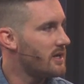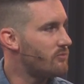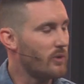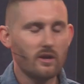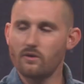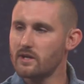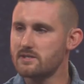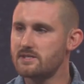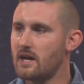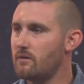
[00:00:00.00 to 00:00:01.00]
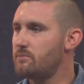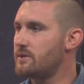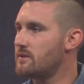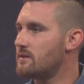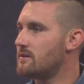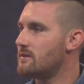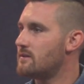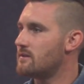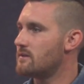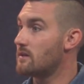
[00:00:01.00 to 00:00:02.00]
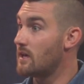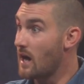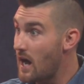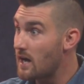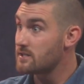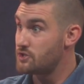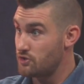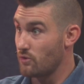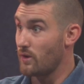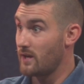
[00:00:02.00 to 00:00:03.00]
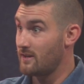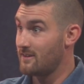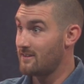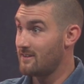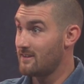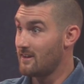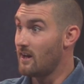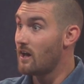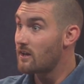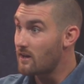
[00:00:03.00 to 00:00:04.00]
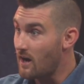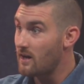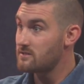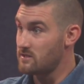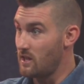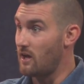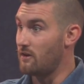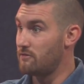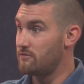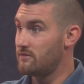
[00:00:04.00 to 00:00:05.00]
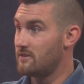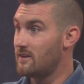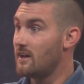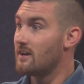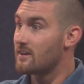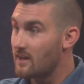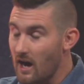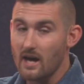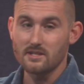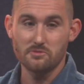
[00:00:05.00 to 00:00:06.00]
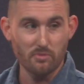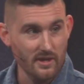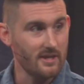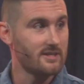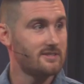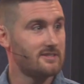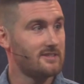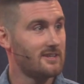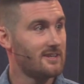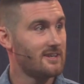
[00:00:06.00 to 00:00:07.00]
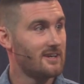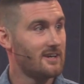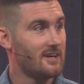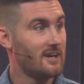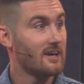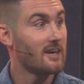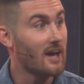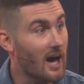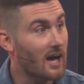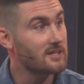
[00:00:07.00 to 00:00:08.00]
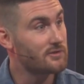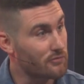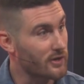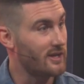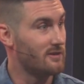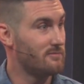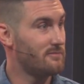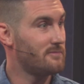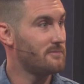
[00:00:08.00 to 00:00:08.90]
If we don't accept God's joy, God's love, God's peace, God's freedom.